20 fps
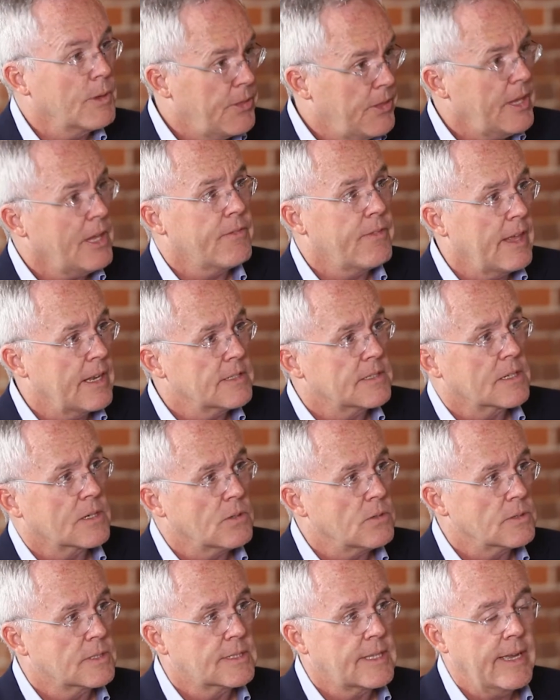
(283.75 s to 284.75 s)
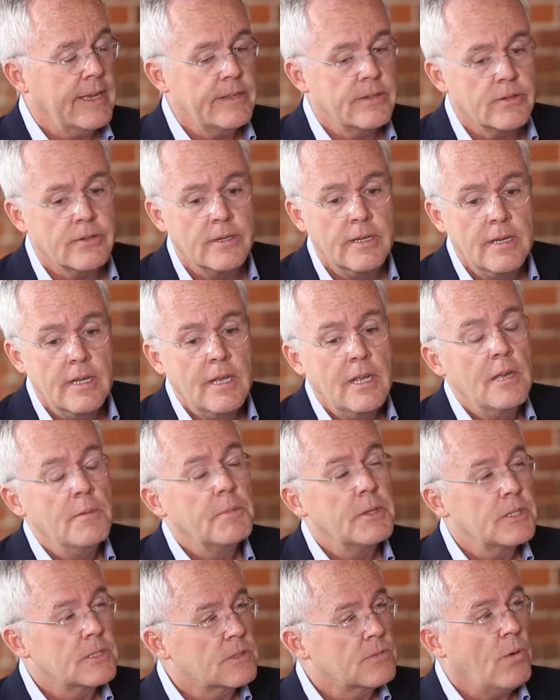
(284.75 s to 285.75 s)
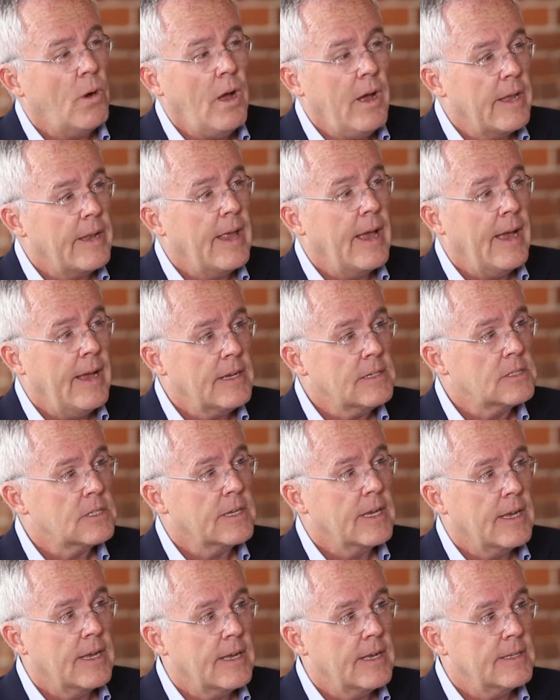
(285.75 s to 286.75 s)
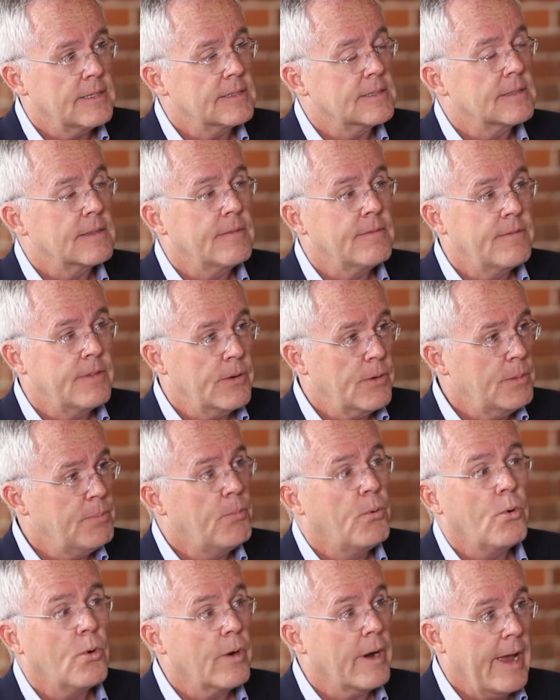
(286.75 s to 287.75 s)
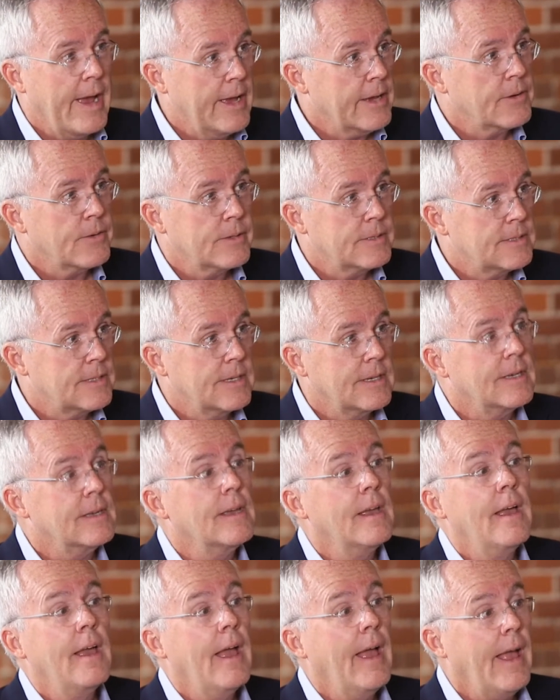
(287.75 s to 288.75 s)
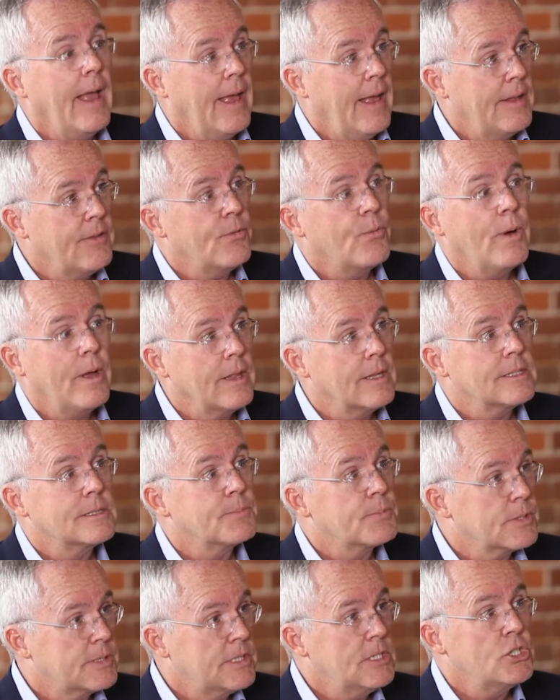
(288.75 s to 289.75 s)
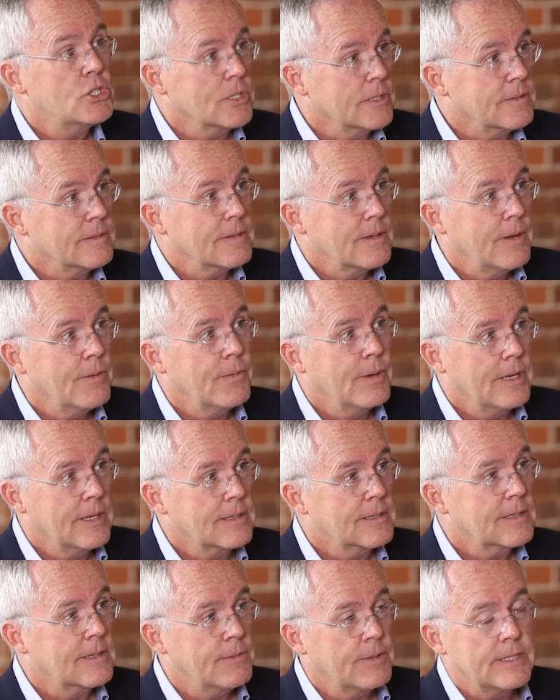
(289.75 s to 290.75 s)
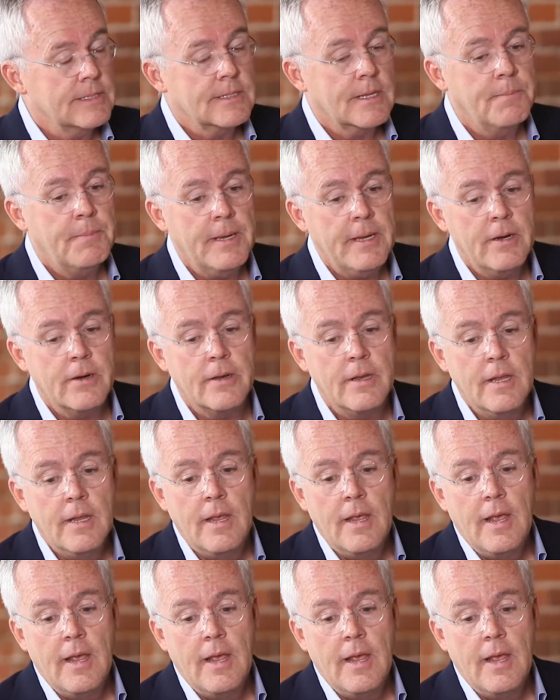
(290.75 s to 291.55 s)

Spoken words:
We think of that as a gold standard, but the Swan actually has very poor accuracy as well as precision when it's compared.